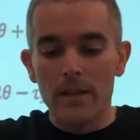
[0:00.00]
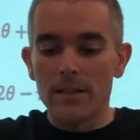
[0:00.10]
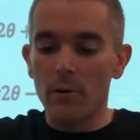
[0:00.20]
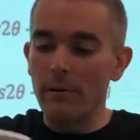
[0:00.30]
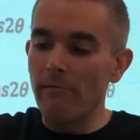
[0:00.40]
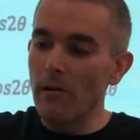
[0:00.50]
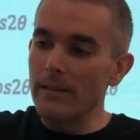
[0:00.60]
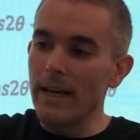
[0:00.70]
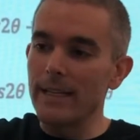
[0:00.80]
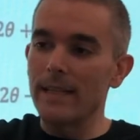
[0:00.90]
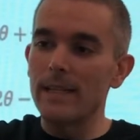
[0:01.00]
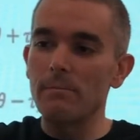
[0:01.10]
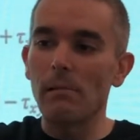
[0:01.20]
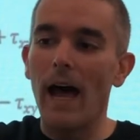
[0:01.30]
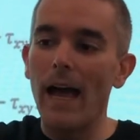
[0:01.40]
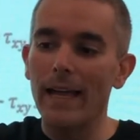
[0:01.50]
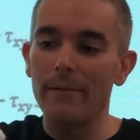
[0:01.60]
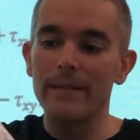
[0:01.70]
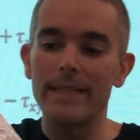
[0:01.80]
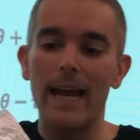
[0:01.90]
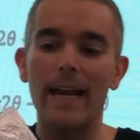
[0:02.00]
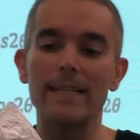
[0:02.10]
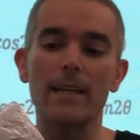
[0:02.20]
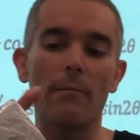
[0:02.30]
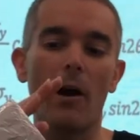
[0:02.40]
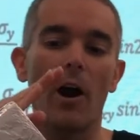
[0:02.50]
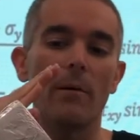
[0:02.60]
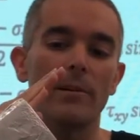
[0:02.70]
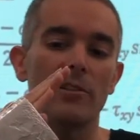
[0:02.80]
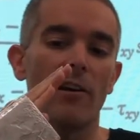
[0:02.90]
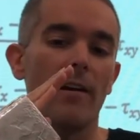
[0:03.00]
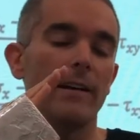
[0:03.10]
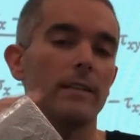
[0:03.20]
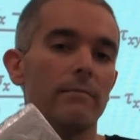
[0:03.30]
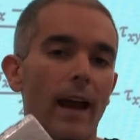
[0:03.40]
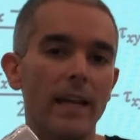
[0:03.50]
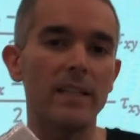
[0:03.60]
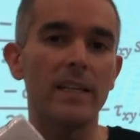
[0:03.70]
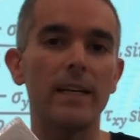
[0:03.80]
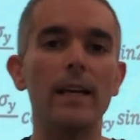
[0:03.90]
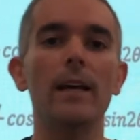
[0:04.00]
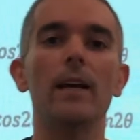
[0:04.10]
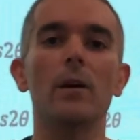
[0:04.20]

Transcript: So we rotated this block and we said at some arbitrary direction,